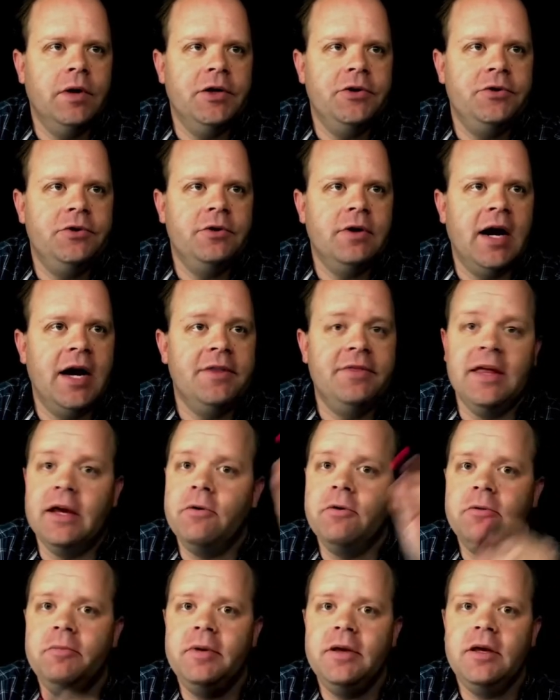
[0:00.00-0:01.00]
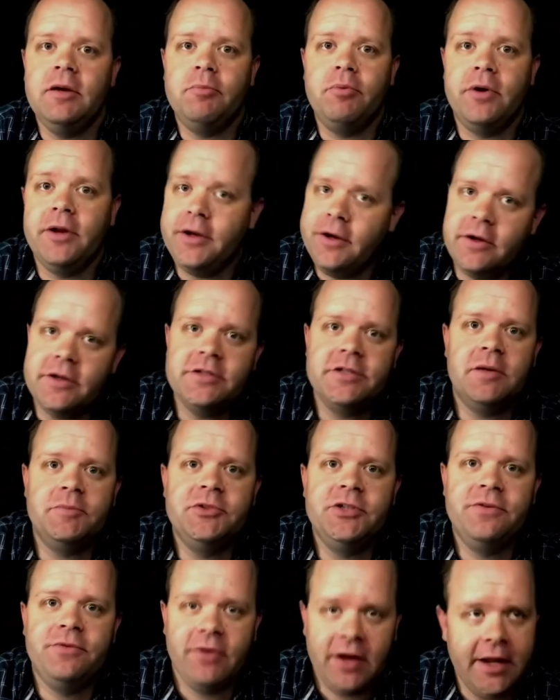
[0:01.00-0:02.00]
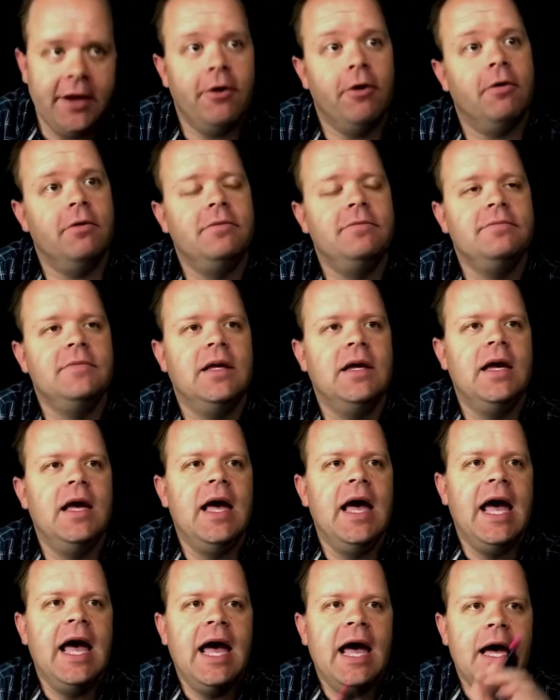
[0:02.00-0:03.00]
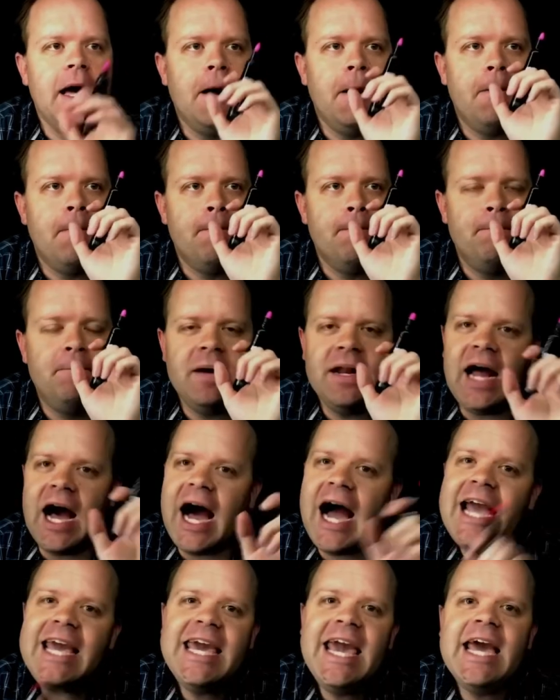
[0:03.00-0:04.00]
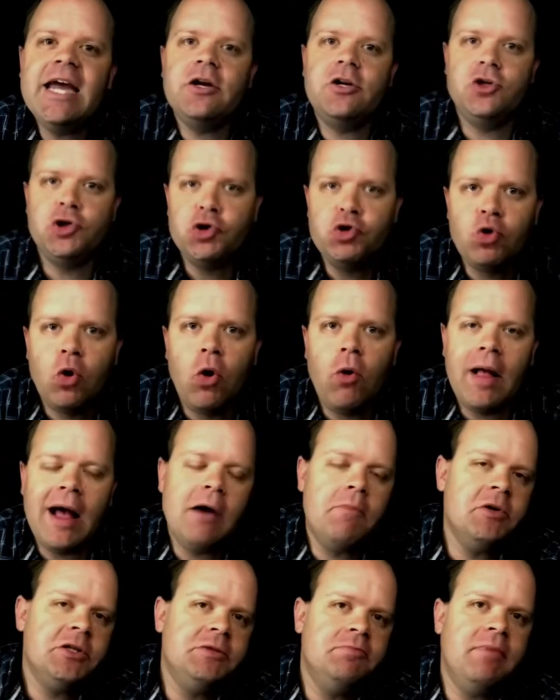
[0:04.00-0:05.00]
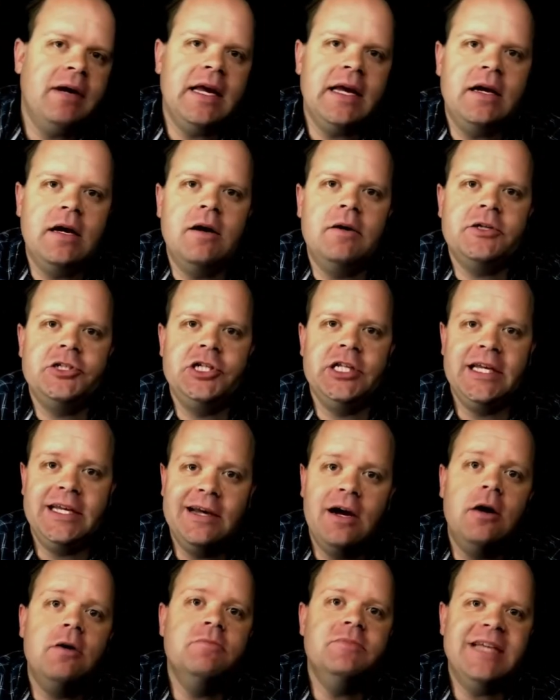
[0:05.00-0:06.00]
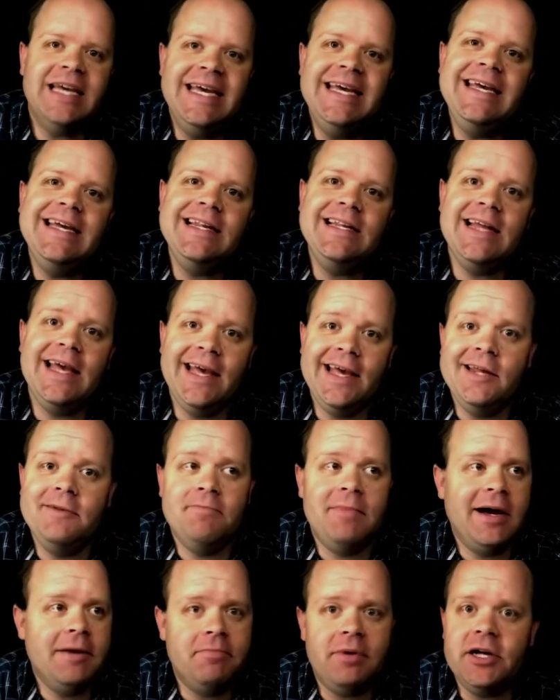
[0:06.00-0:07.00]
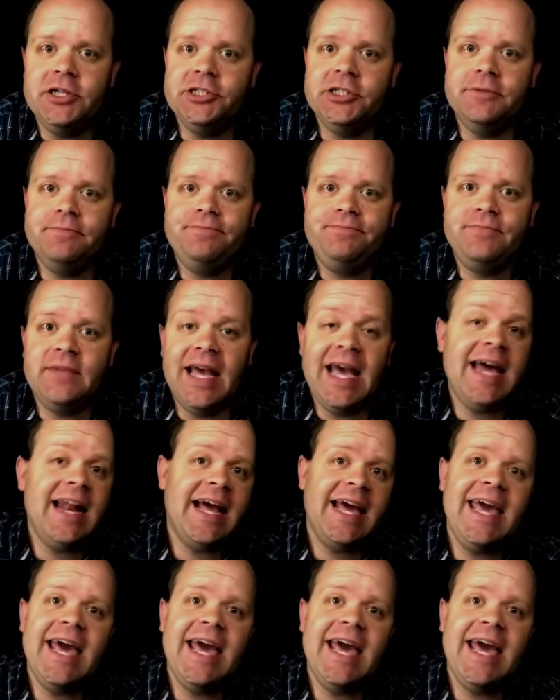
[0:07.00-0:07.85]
I think would be a pretty good assumption for any goal. But I can't control how much money actually comes in my budget, and I can't